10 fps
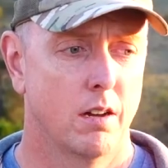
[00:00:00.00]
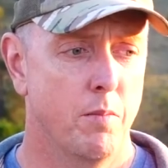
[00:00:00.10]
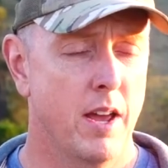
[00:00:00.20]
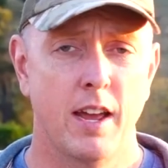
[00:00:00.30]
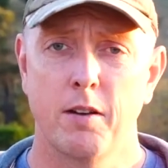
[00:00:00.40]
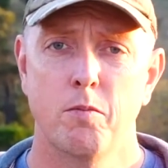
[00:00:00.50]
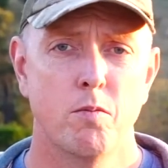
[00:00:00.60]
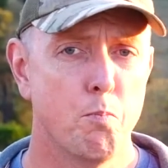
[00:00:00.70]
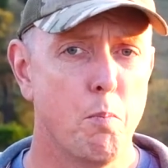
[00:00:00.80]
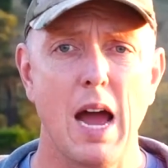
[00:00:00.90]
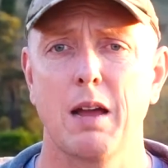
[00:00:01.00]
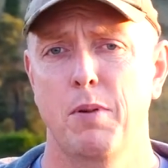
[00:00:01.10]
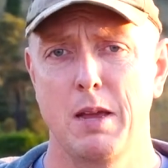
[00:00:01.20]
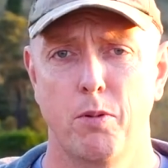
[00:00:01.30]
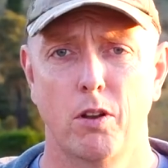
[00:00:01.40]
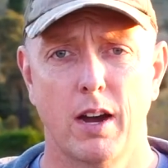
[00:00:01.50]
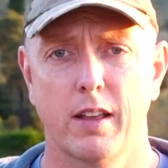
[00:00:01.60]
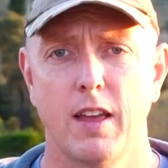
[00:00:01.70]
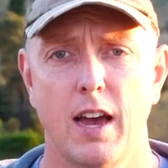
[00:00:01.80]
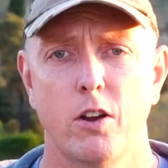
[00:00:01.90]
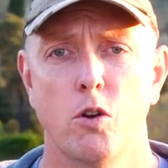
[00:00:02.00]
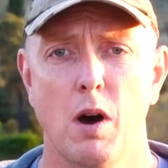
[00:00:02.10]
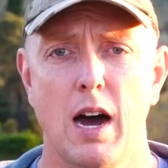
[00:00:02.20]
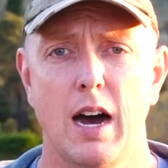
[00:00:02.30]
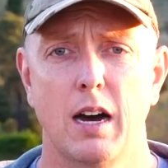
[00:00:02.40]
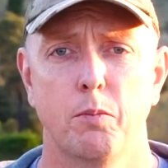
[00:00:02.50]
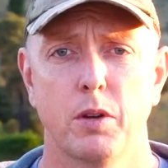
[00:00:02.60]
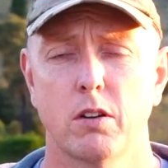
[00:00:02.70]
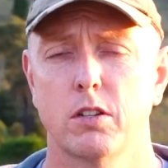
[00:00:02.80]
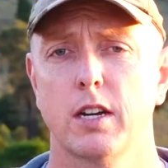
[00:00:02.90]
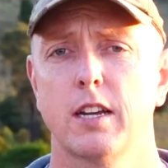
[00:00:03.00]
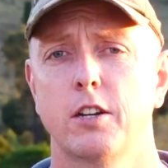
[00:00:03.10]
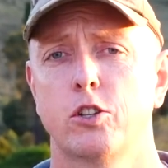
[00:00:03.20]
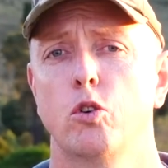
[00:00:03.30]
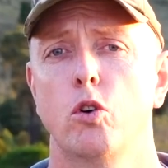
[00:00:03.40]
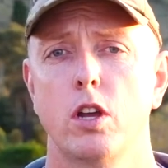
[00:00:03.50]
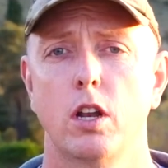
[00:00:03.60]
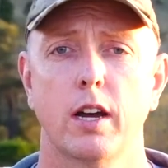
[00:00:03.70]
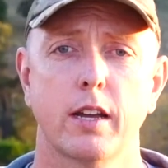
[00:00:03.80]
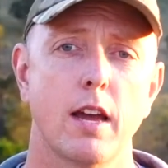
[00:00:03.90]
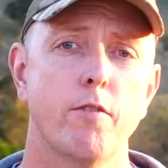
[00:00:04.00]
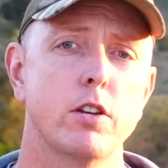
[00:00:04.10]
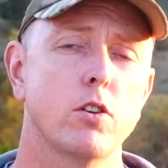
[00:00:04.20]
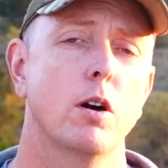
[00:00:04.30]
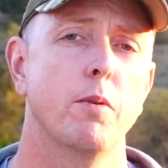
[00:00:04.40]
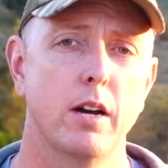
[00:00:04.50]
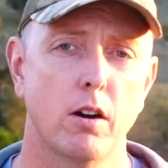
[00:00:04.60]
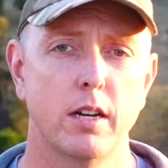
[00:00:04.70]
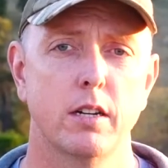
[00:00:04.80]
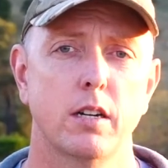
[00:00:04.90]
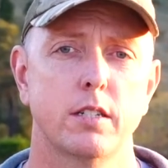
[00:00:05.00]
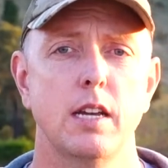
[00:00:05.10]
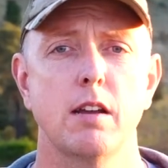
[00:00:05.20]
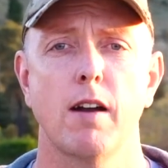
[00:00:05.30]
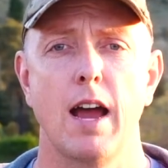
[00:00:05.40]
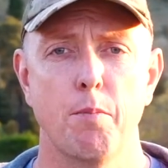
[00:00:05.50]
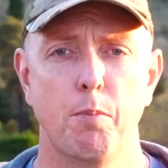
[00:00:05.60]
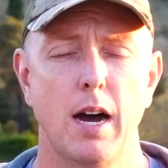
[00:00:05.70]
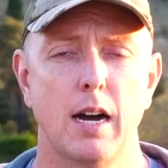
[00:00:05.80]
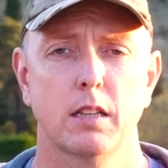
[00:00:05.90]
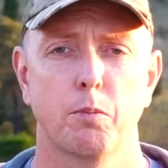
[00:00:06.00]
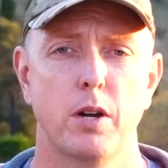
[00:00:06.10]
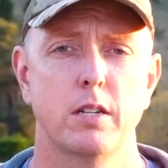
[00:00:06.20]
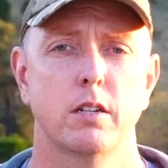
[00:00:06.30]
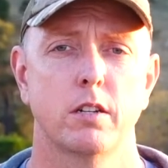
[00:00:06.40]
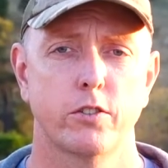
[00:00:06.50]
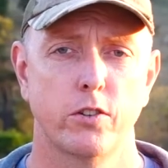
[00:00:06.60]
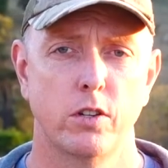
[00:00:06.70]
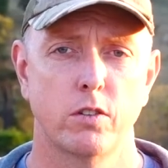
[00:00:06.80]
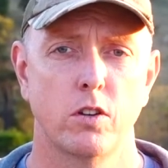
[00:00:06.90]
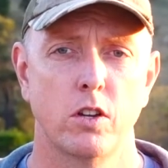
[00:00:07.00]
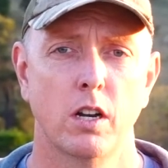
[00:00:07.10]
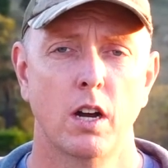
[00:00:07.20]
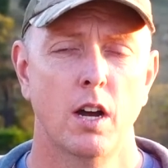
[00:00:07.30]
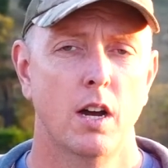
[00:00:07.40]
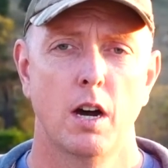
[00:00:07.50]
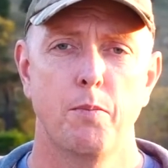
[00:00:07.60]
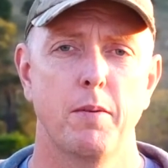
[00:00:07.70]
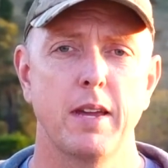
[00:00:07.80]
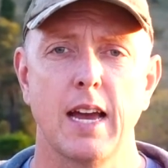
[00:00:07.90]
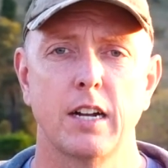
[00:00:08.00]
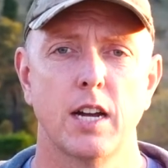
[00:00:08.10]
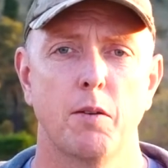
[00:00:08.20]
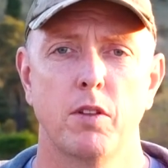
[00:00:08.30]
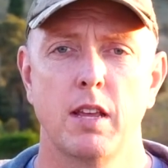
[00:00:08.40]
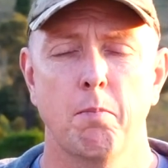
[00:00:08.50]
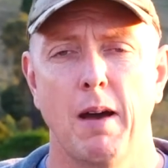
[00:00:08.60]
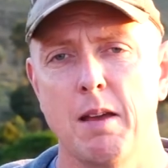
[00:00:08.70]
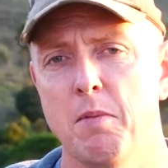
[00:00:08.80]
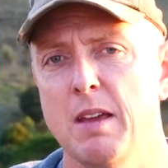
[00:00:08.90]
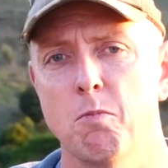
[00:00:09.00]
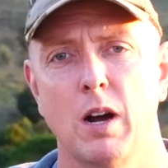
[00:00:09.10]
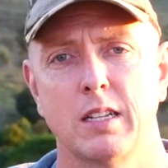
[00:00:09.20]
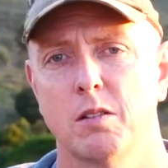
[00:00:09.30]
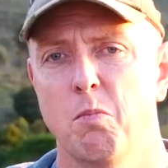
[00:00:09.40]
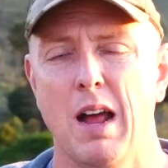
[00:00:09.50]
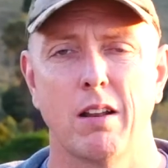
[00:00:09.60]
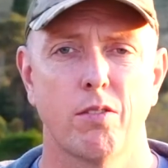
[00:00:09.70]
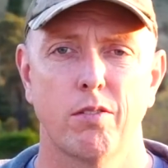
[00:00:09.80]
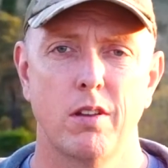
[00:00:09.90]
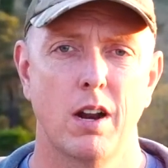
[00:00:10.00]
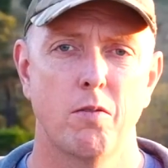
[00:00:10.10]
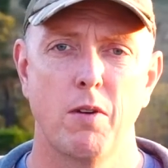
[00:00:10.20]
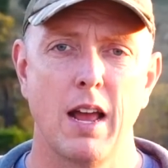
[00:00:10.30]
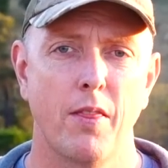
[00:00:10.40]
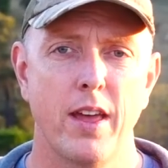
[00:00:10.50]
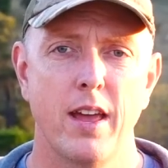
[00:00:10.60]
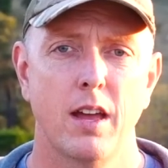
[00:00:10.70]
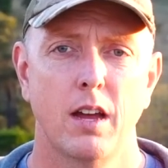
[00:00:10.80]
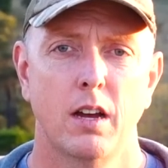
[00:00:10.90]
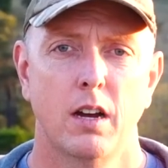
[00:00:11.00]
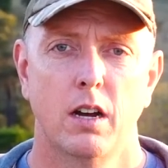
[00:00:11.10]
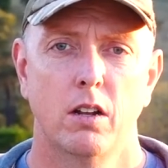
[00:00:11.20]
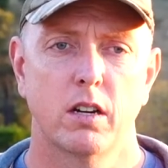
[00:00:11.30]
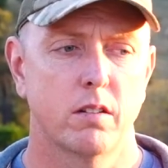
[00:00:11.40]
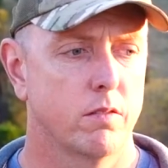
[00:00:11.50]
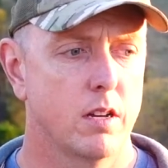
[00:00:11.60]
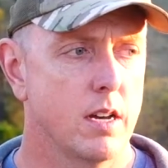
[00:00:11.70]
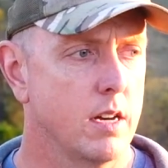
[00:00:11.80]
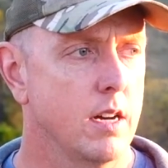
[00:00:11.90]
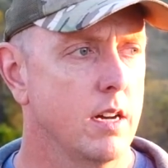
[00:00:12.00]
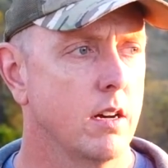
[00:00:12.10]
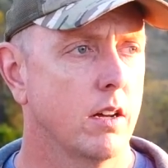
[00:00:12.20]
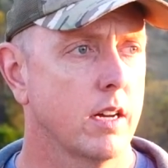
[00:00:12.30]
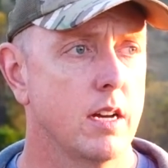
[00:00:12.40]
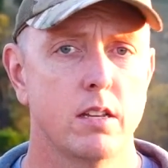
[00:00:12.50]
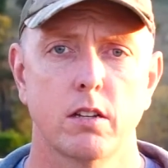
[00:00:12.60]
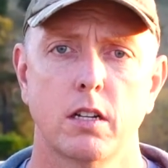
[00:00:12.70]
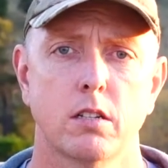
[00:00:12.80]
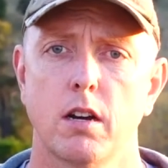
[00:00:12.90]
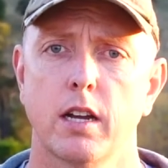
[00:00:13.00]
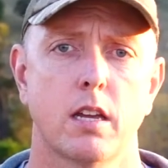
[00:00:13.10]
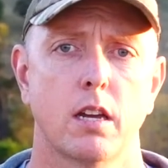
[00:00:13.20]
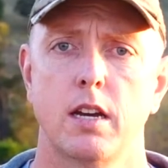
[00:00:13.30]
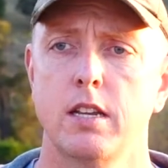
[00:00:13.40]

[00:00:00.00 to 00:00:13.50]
man, back people like that who are, because I can assure you, like every time I see Graham Park, the president of Shooters Union, I'll probably catch up with him maybe once a month, you know, around there. Like, it's like